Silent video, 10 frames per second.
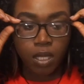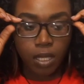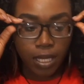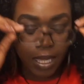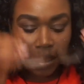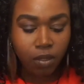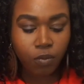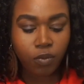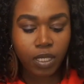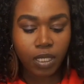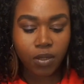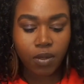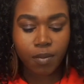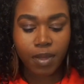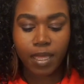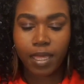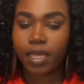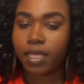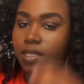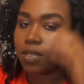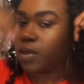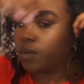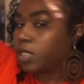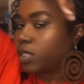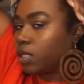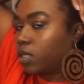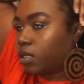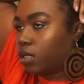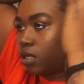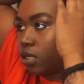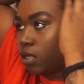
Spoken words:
got the wiggy on my head, so I'm just gonna